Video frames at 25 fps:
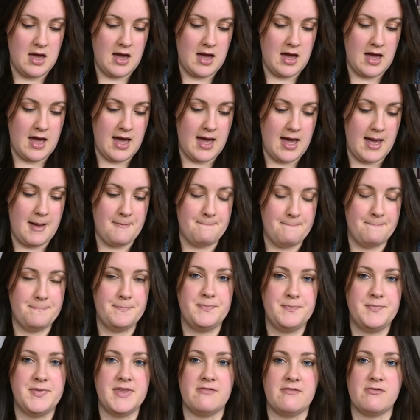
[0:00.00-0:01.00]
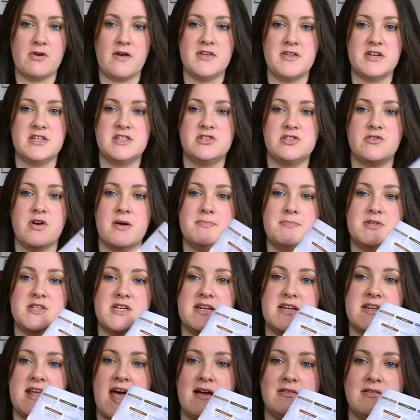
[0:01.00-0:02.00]
I've got the
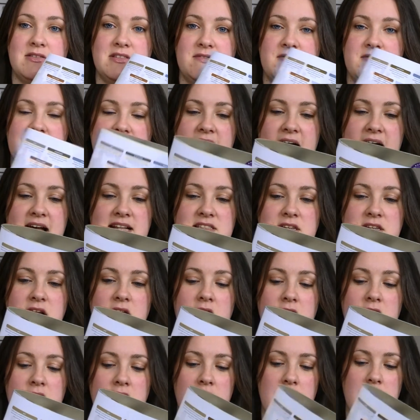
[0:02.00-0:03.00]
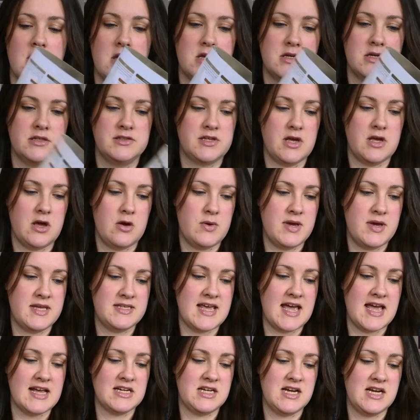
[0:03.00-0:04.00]
description out of the catalogue. So
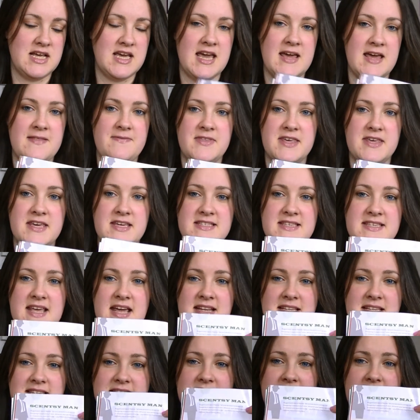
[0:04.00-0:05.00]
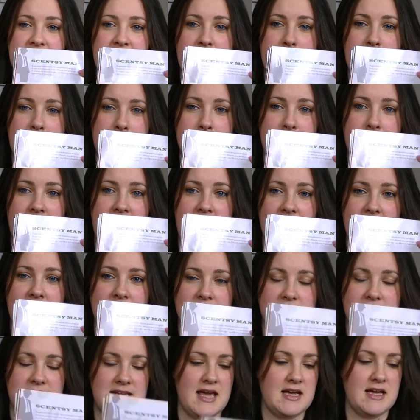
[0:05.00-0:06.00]
it's actually in the Scentsy
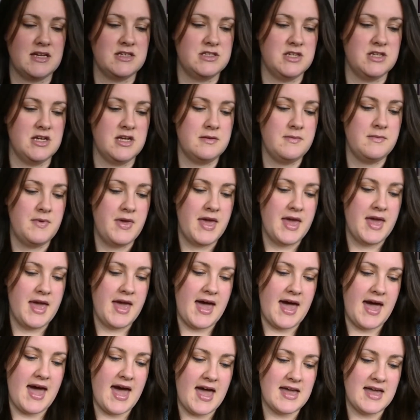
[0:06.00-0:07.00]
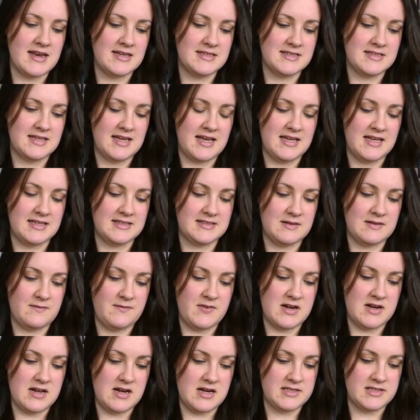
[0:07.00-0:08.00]
Man section, and it's
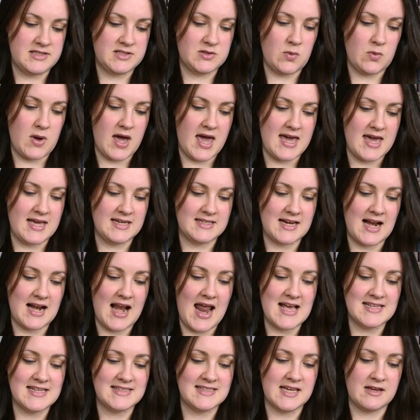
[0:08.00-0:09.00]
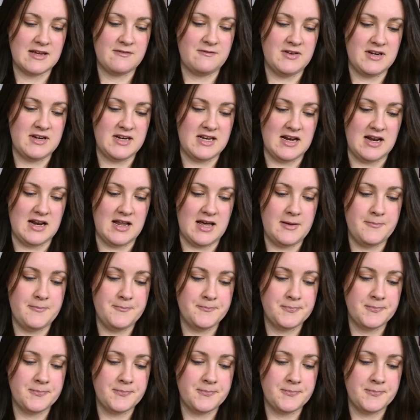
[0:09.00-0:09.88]
Vanilla Suede Classic Vanilla